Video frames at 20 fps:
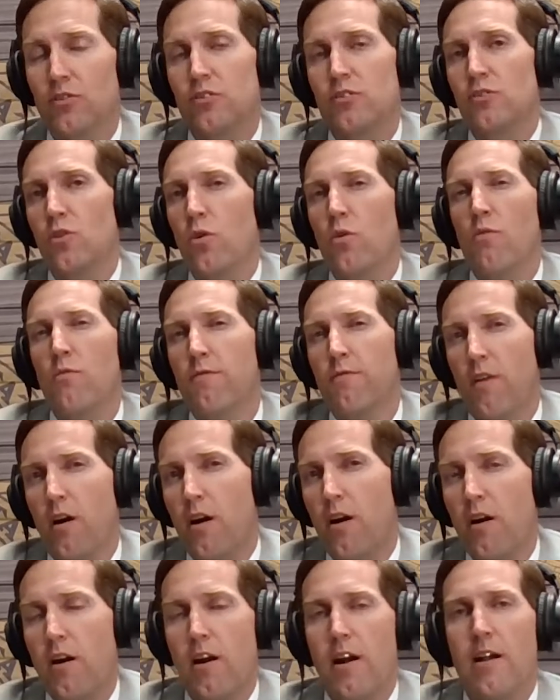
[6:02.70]
just so
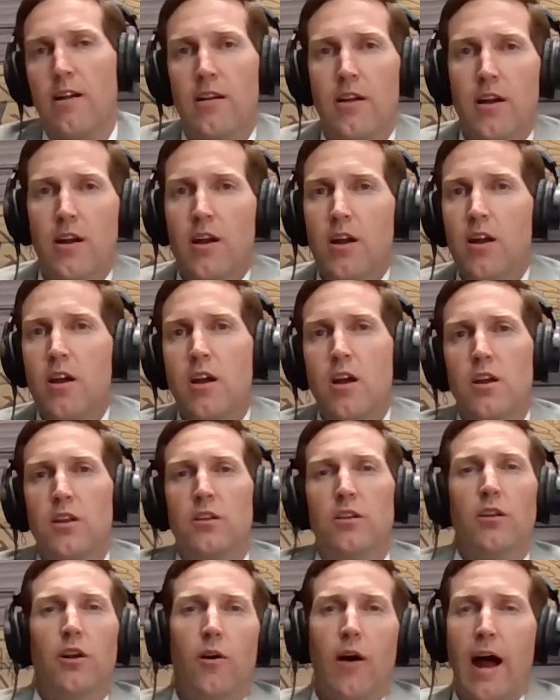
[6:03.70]
far
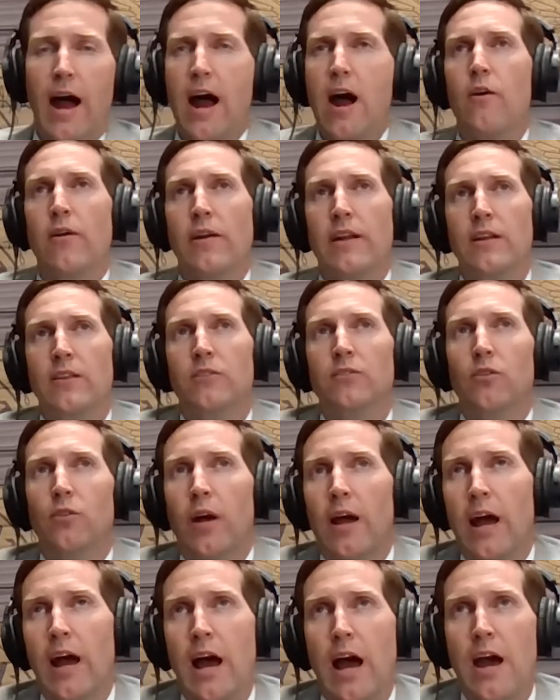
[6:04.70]
out. And
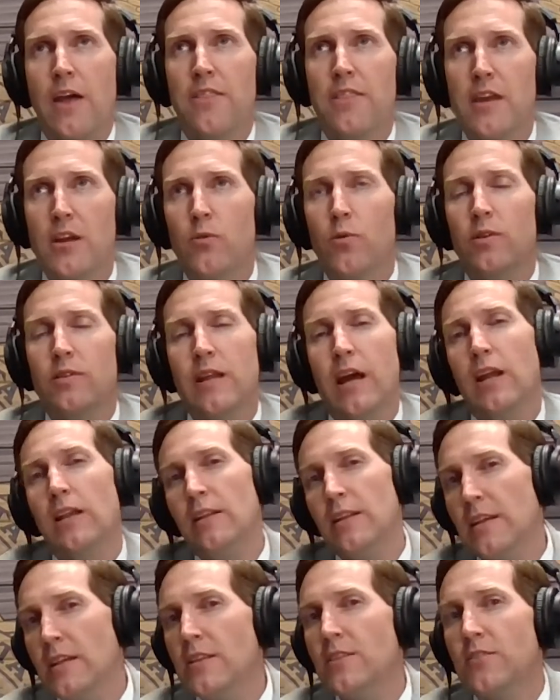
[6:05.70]
so I think what
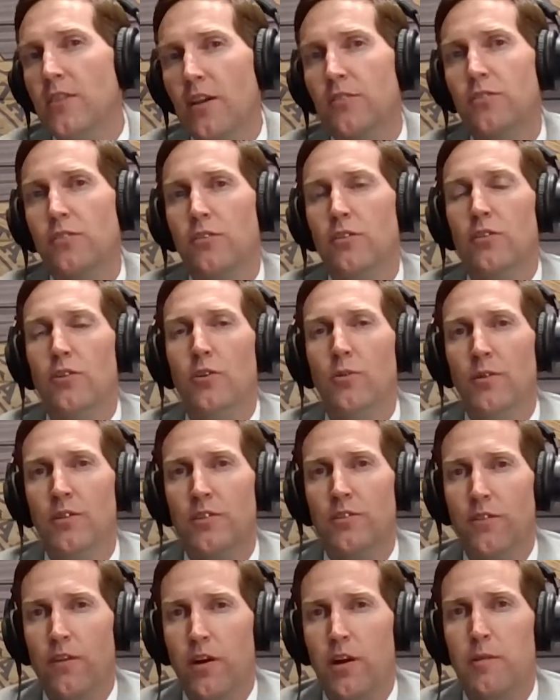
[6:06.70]
that leads us to
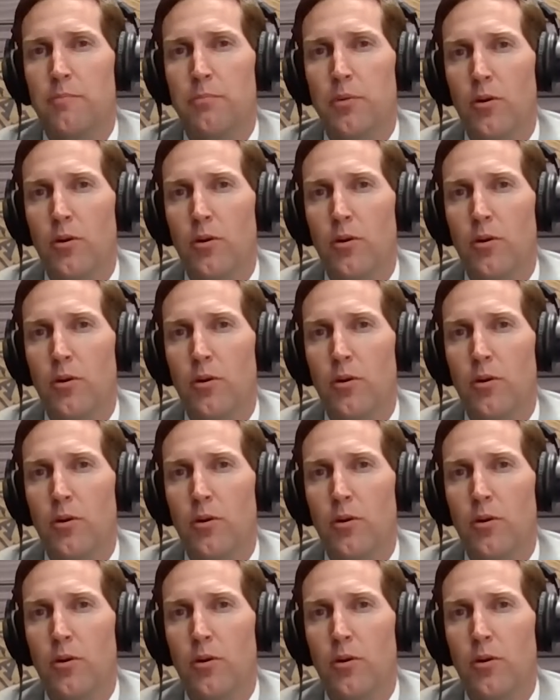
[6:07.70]
is very